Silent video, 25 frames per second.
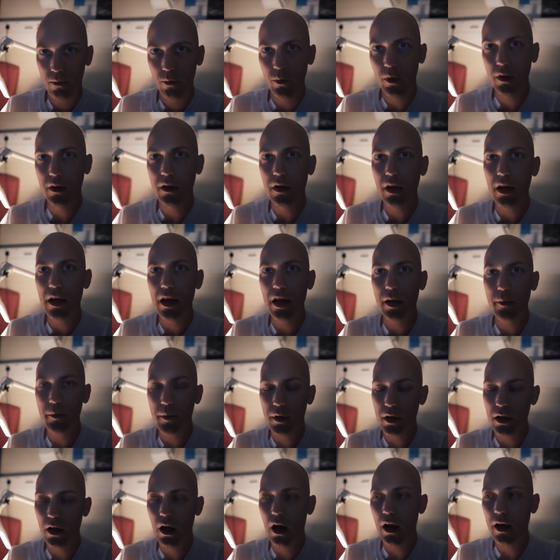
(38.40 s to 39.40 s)
with the
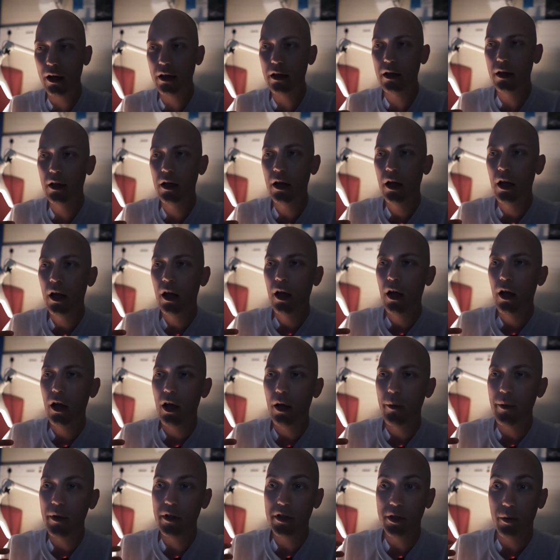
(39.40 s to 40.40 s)
Hickman line
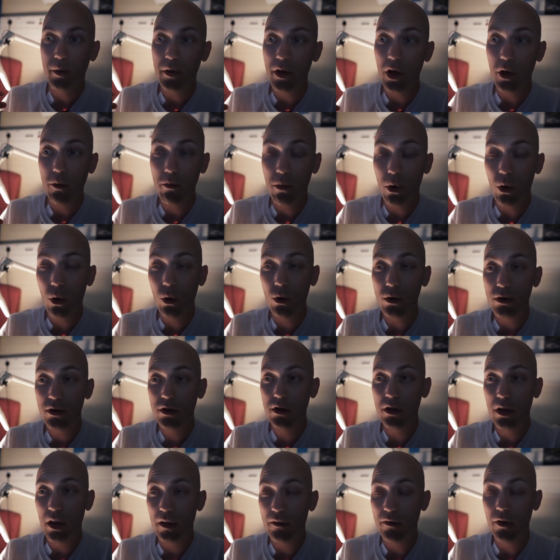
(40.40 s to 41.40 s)
it means there were no
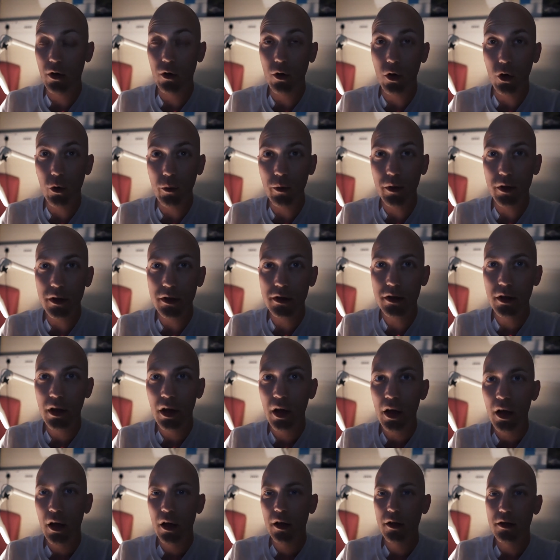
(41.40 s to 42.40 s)
ports left, no lumens.
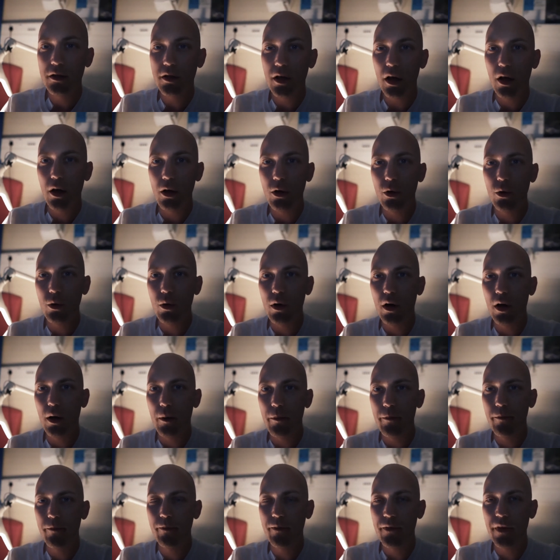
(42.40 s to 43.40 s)
So
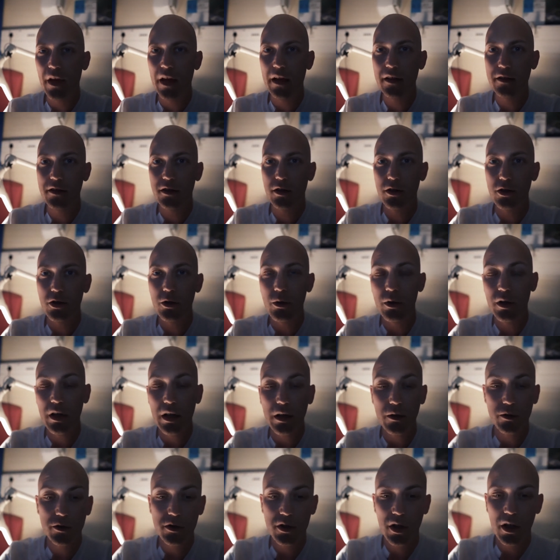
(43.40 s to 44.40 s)
um, they had to do a
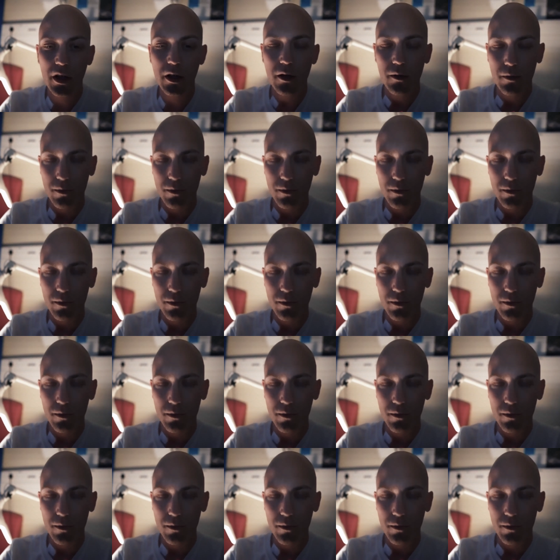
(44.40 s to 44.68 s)
needle stick.